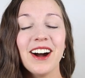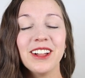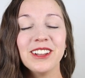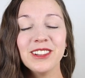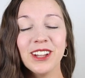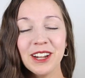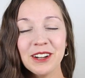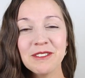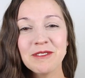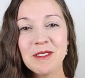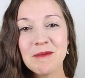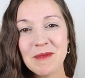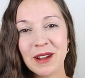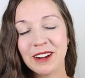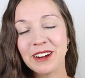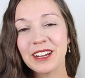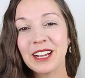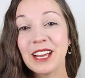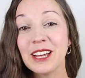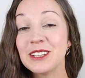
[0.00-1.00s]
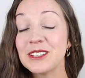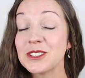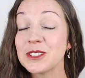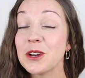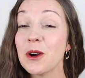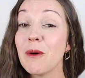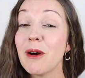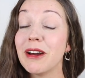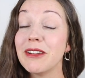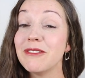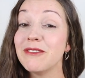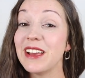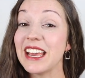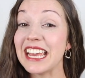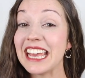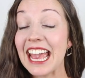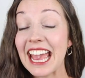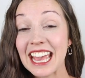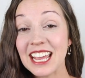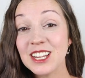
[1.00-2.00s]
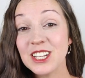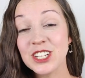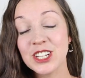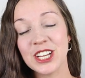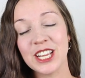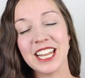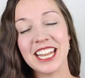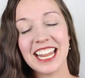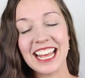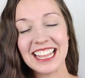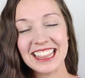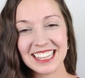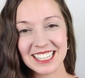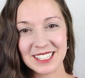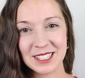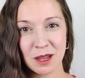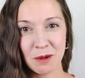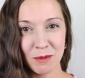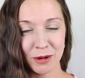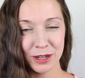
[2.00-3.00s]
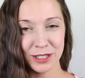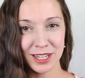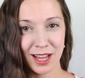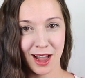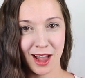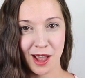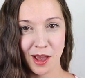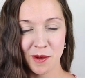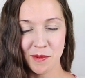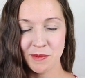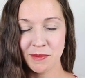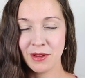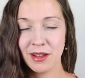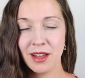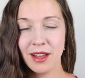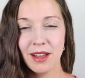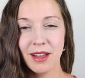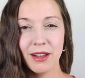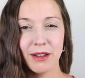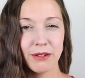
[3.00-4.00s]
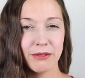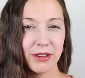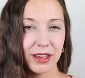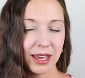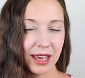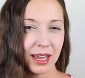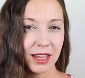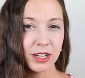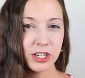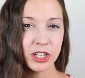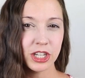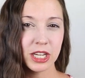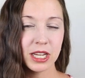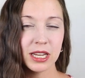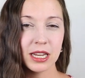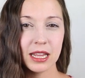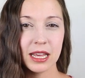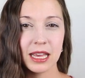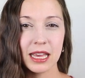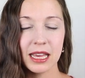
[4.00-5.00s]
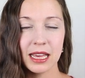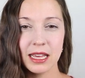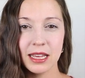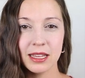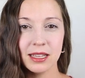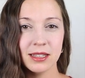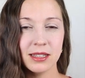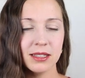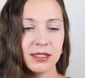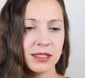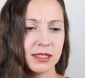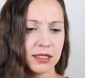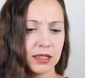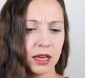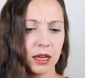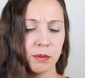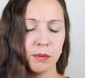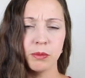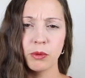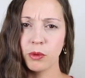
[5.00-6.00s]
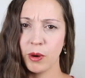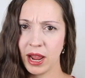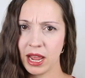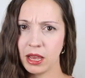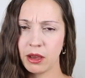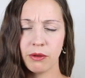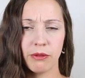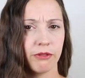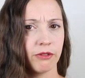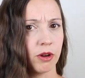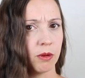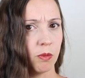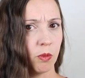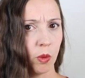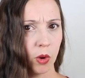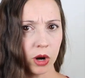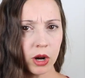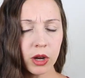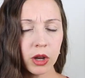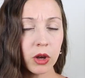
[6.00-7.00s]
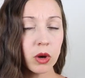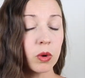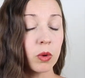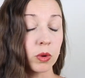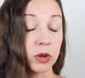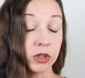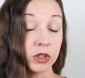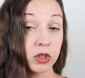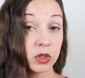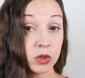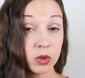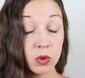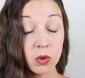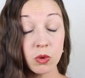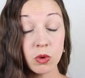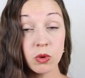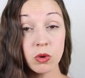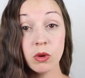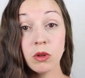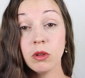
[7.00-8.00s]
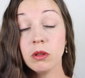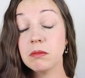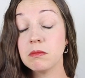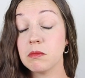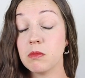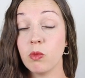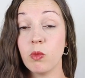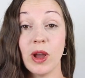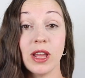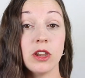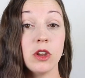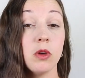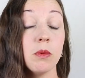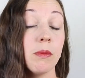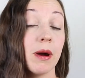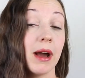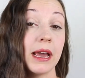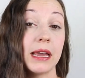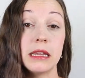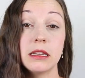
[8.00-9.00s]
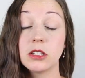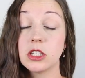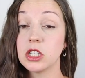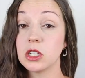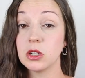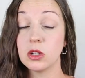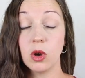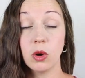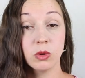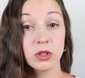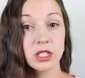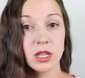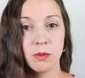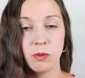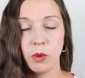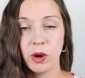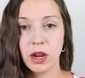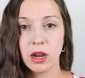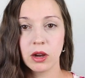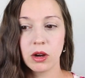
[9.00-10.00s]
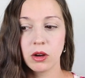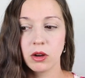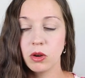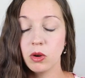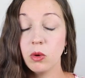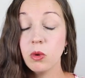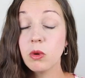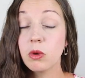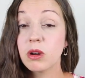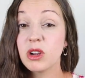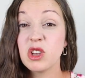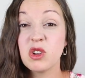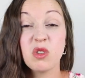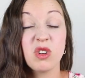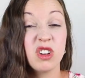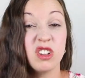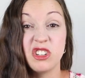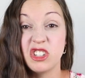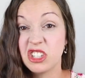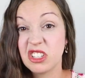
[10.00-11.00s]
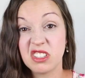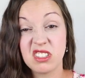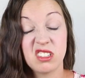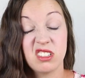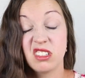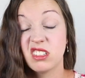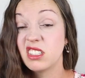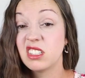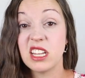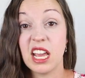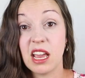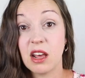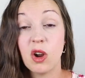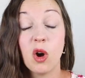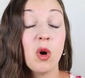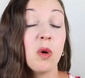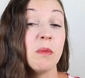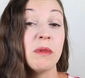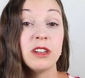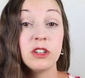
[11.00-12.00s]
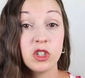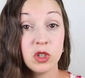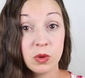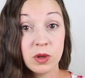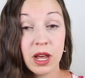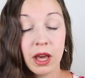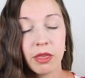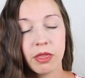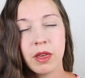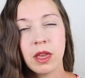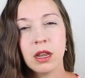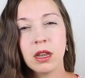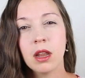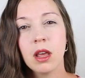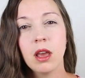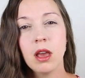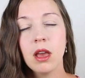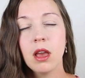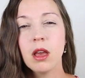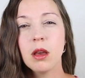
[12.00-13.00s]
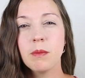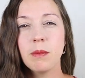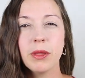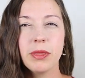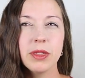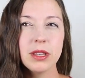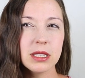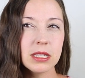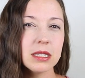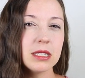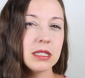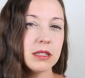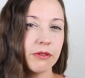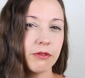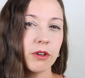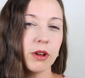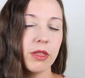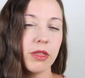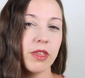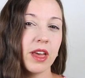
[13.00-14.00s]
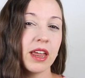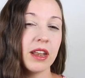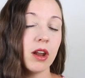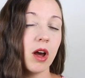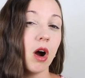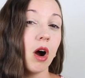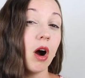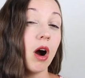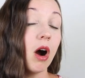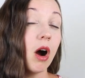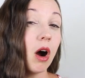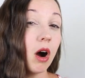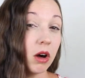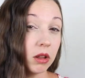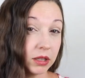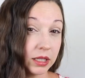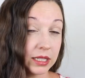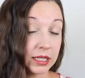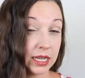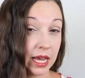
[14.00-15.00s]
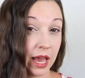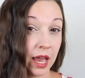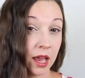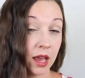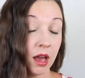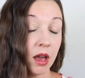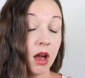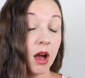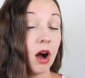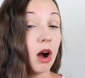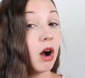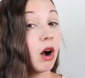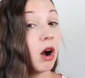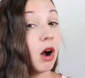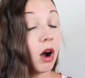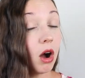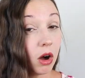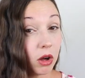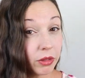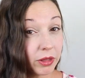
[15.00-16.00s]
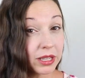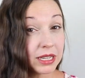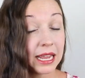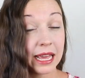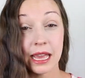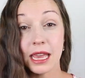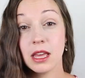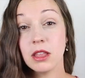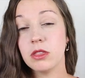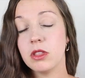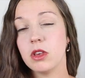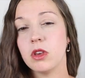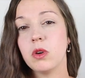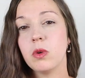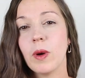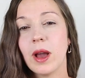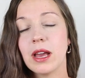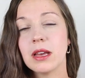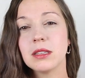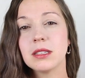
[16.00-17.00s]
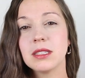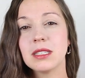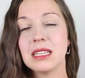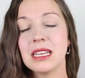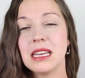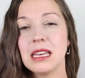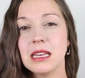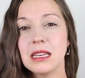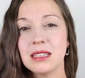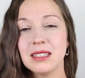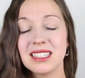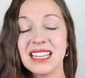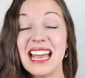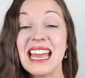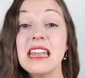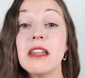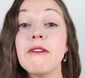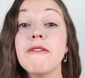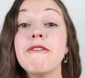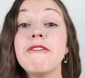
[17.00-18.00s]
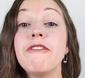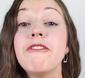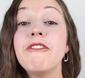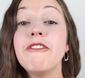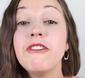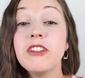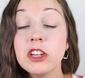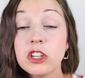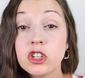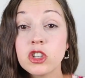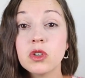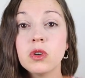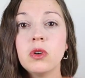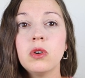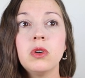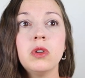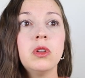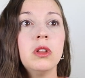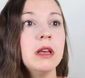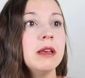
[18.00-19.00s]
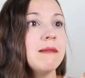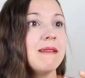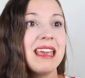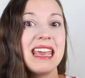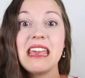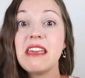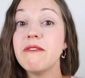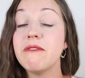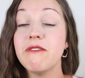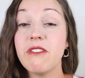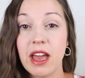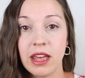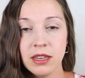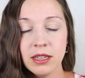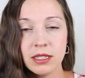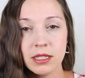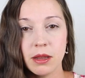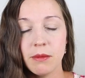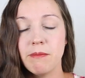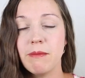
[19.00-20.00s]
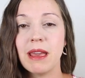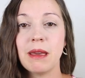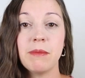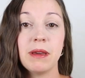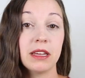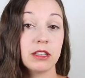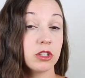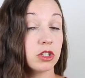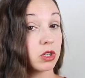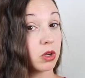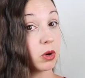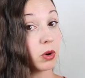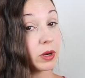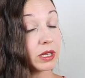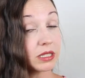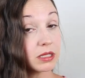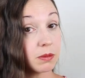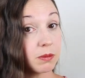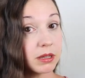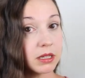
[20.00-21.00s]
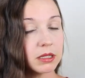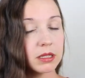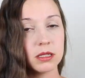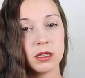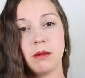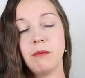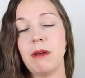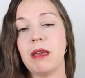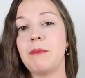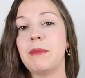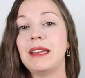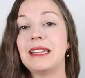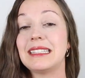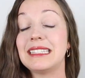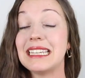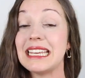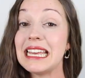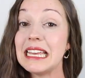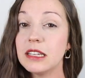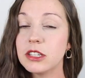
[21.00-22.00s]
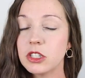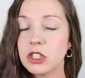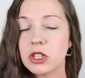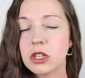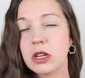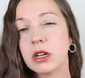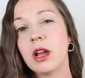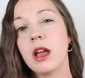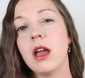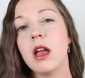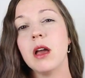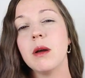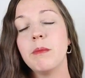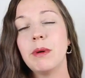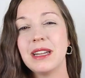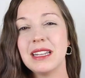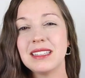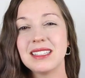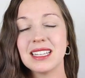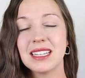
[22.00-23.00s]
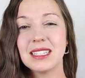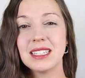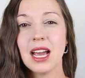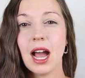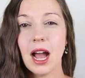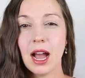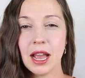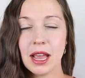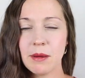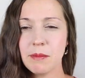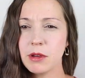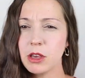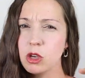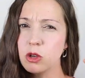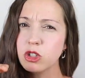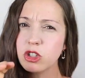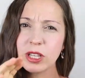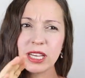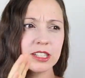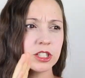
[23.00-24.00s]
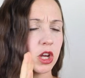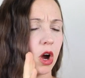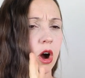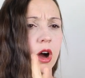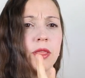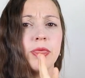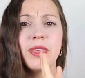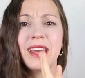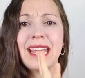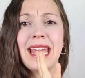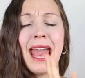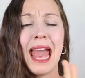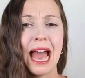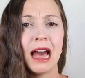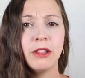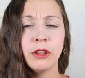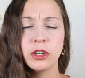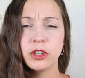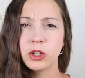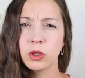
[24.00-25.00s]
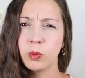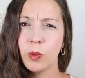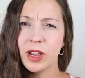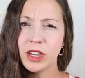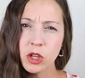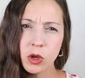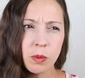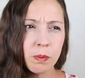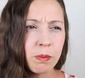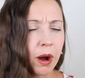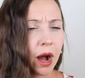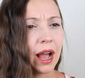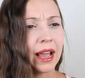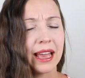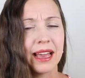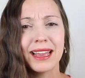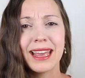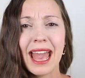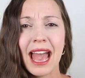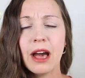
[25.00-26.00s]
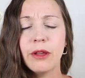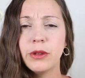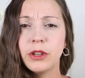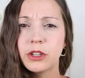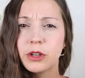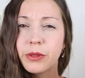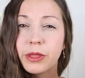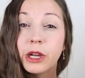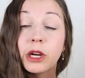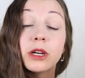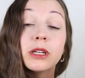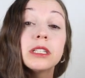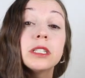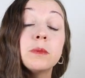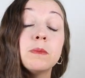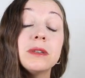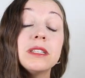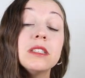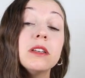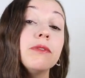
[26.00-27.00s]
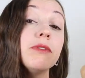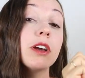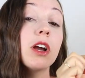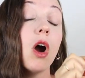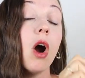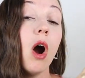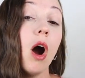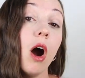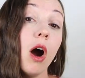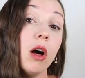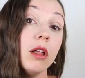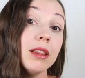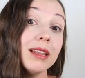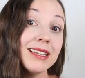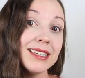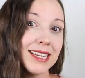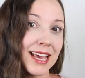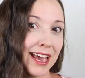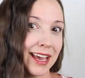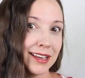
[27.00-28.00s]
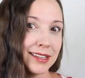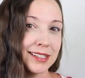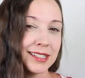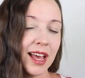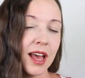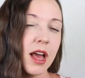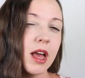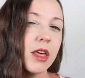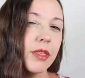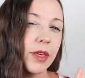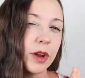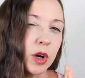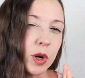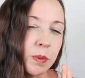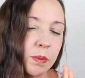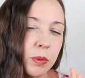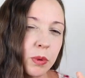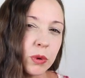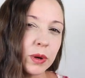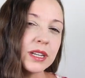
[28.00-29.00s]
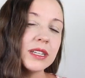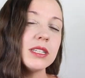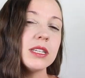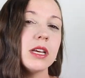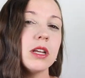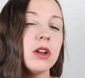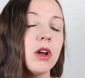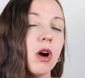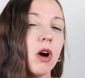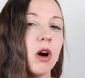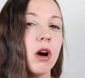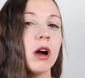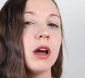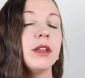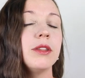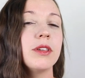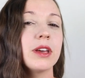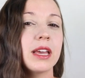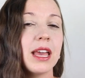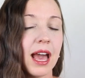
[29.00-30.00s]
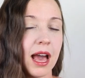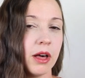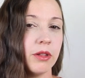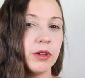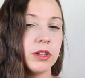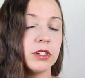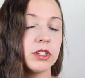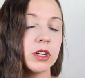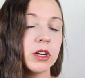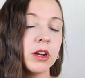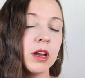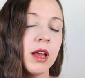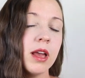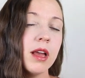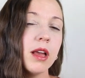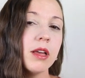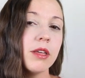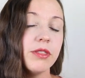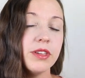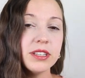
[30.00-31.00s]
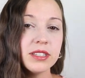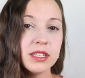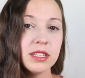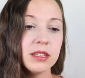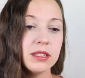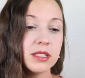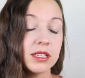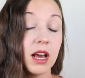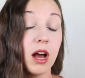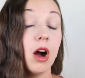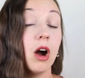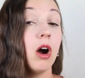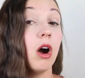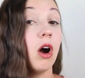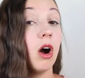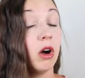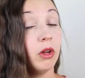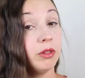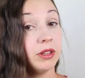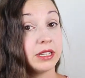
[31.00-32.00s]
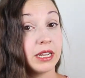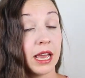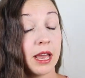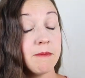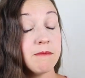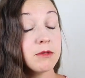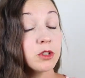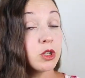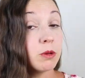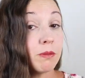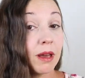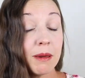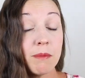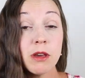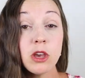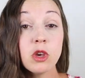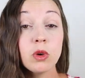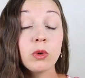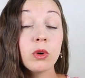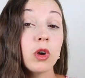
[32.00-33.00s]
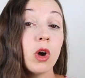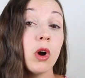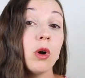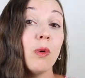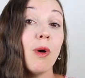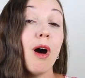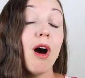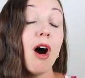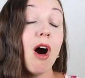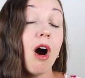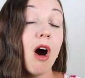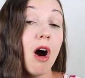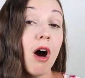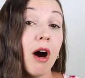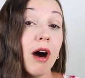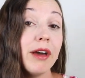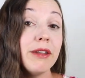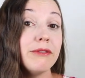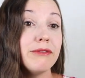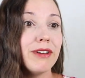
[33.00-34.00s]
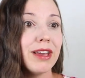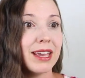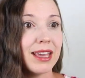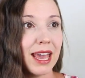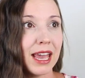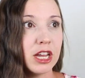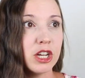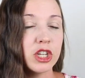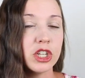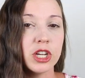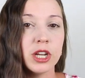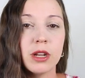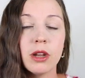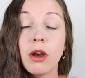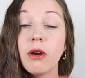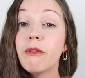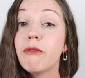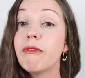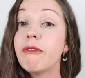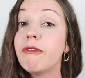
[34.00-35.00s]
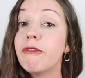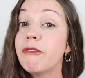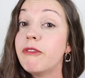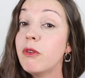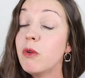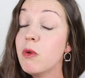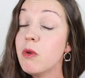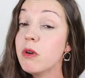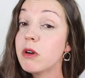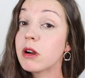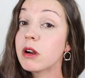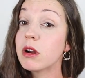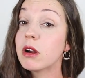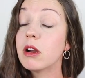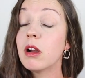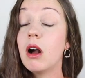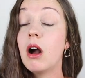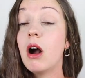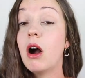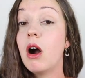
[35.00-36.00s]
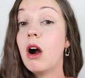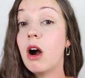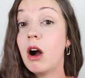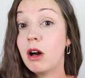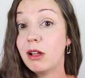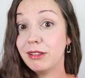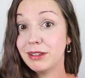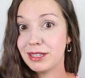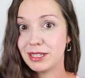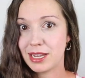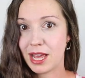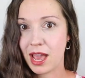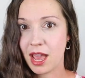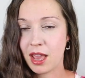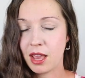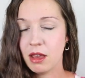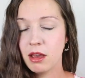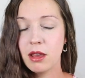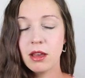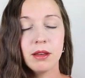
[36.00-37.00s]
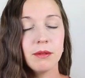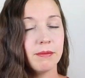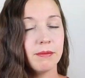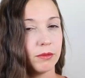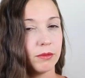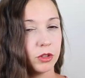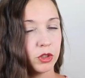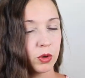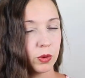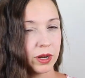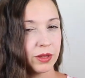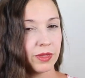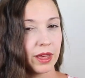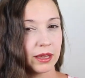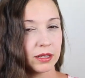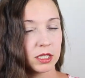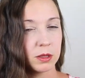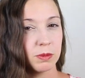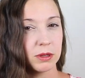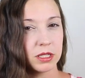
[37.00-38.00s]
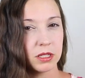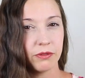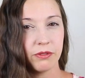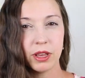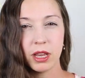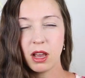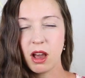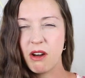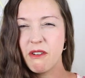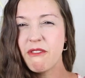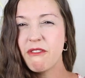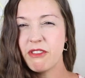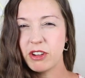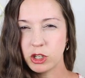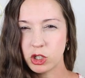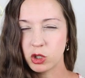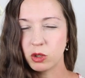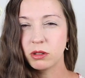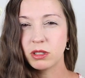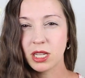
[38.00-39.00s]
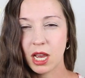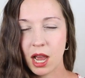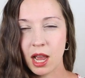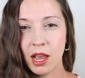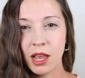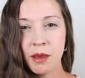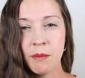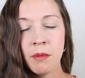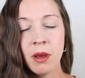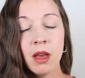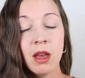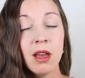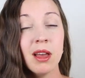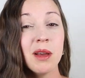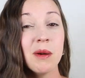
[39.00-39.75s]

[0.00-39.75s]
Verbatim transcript: A lot of Americans go on vacation in the summertime. A vacation is a break from work or school when you might go somewhere or you could just stay at home and do nothing. But this is different than a holiday. A holiday in the U S is an official event. Maybe it's Christmas, maybe it's Easter, but it's a time, usually it's on the calendar. When you buy a calendar, there are specific holidays that are printed on the calendar. This is a holiday, so maybe you'll go on vacation for a holiday during that specific official time.